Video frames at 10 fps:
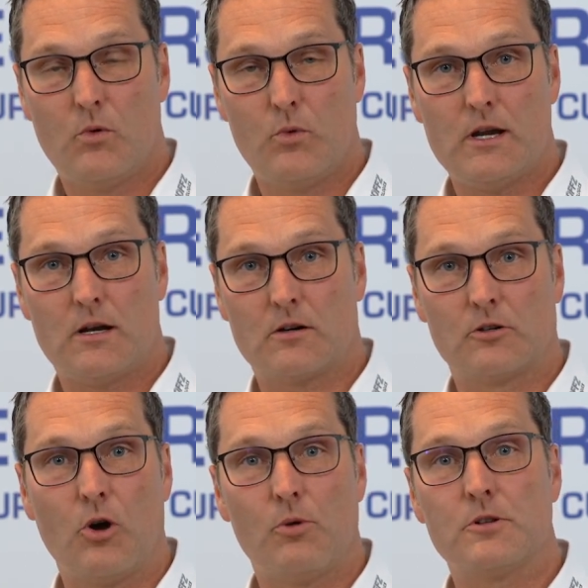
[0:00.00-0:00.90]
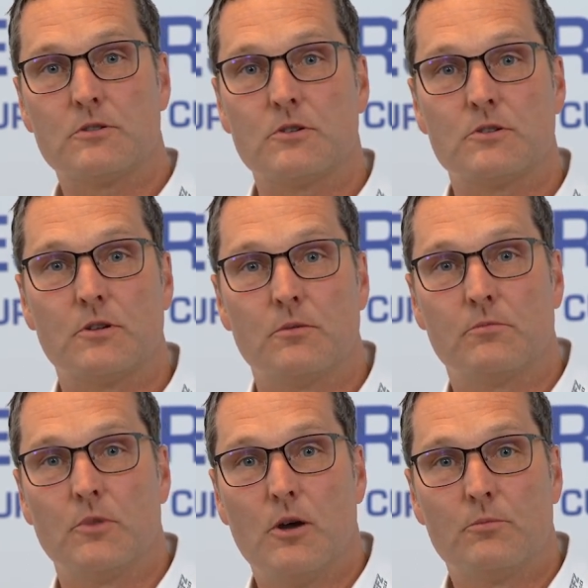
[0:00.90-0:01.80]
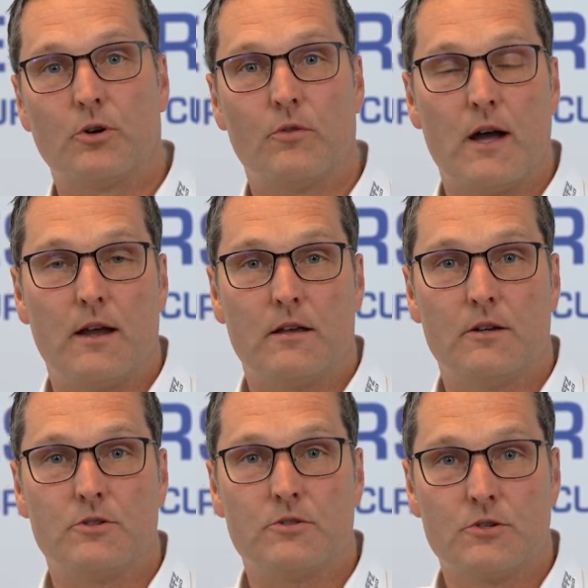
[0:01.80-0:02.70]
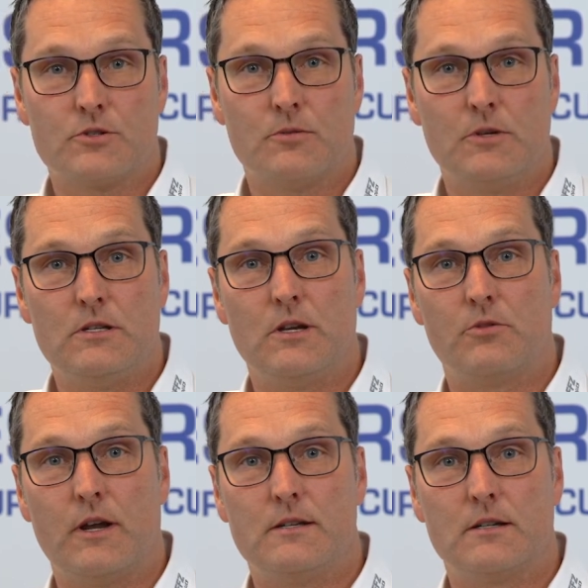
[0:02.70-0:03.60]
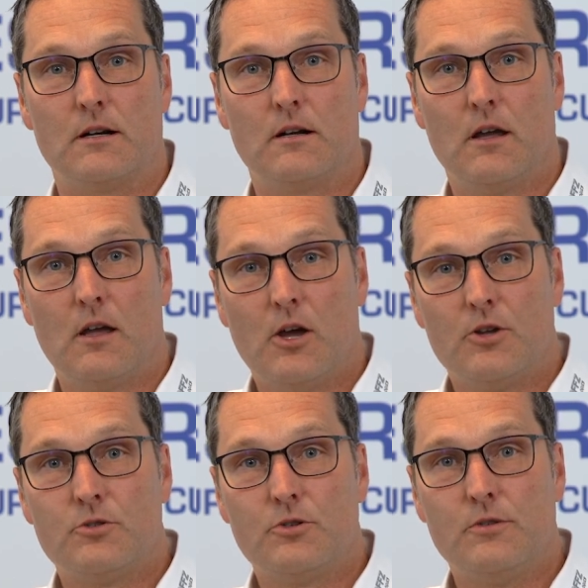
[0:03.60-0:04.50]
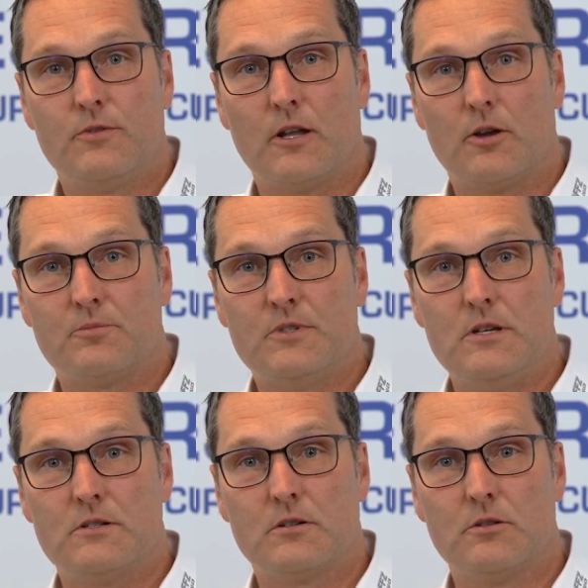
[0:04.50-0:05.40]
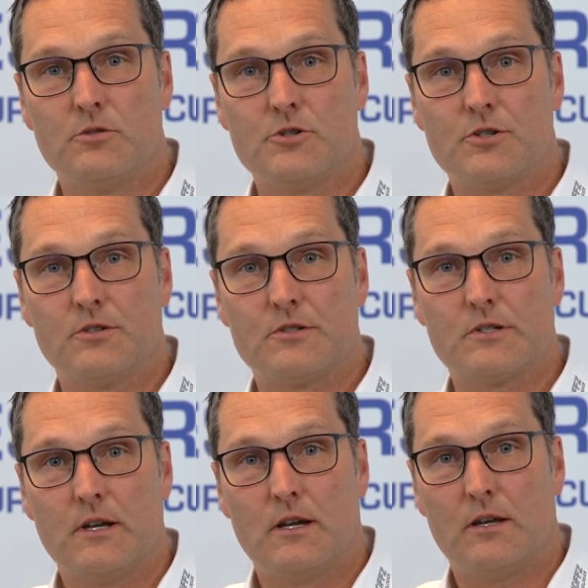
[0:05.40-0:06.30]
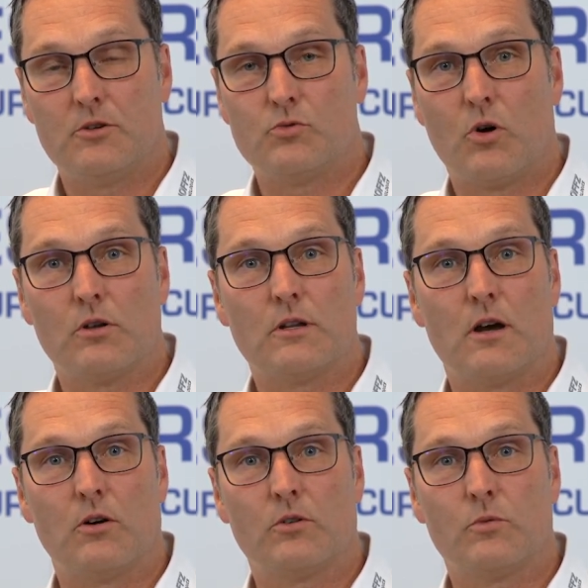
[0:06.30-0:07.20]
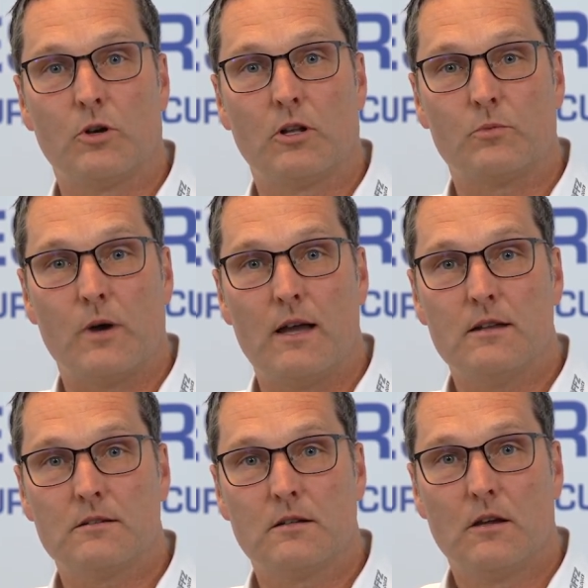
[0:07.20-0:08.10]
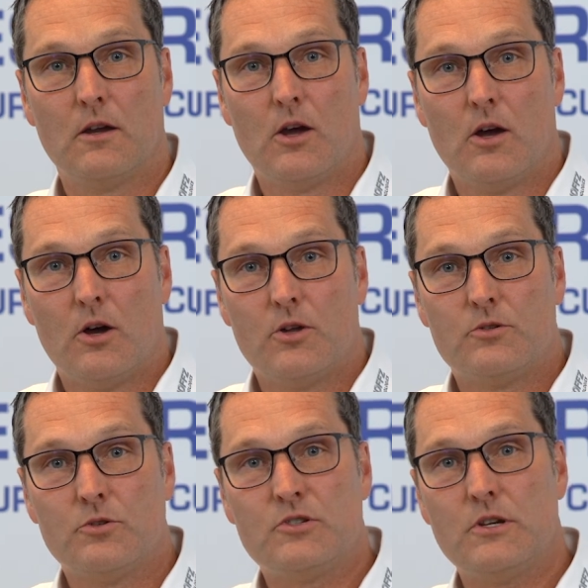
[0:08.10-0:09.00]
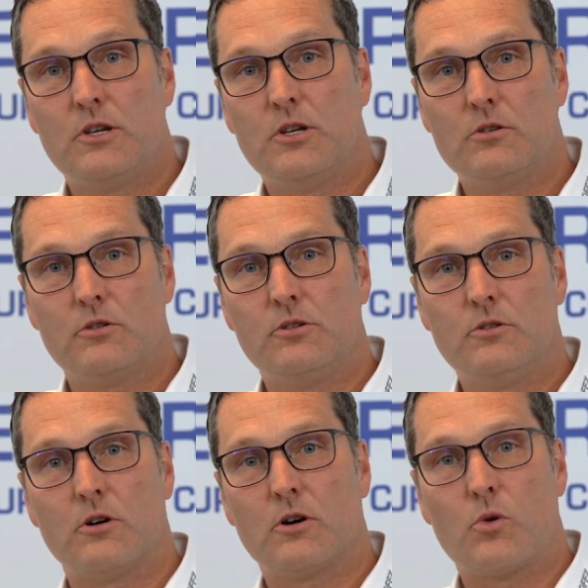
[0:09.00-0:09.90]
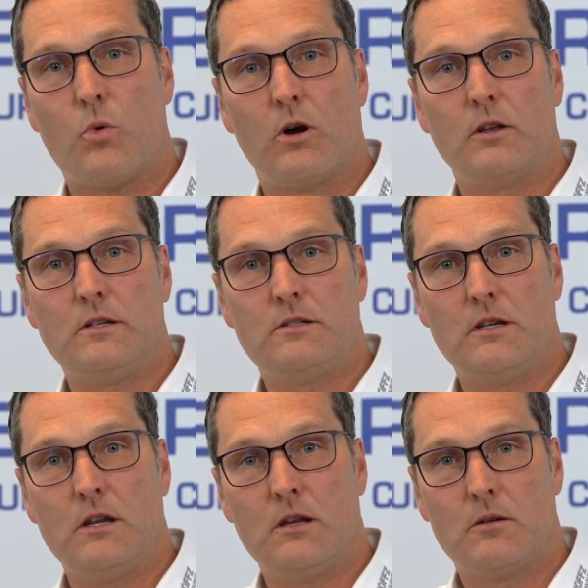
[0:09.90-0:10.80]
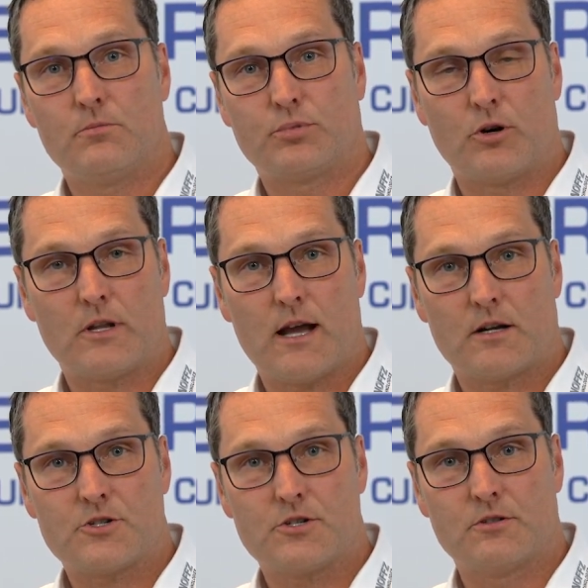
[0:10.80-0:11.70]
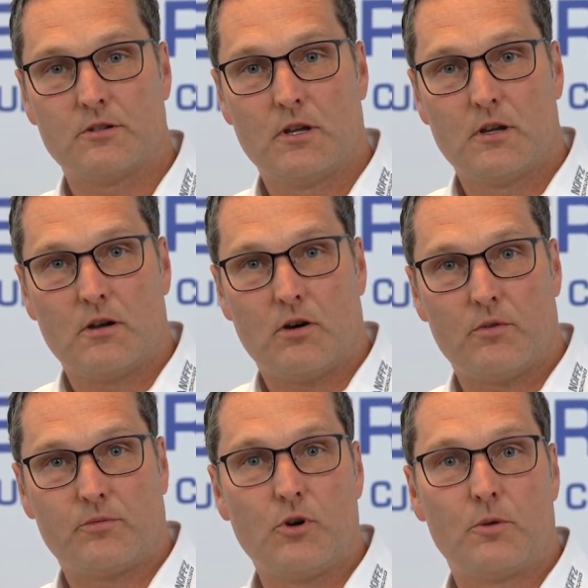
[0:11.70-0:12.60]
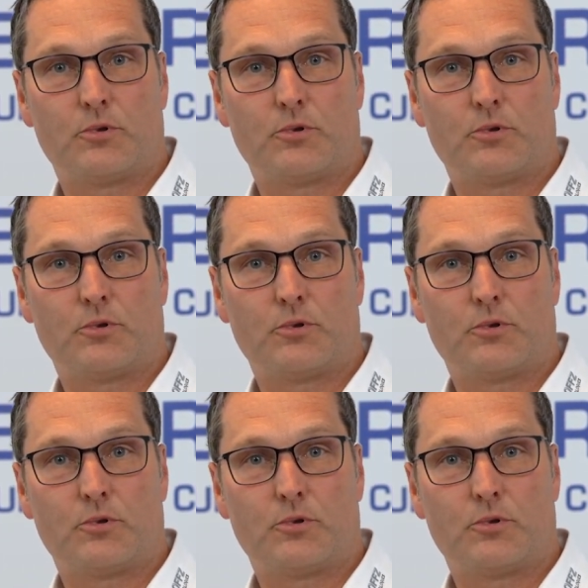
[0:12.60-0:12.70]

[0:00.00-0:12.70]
We are a global system provider, a system integrator, to develop these solutions and roll it out worldwide to secure your quality production of your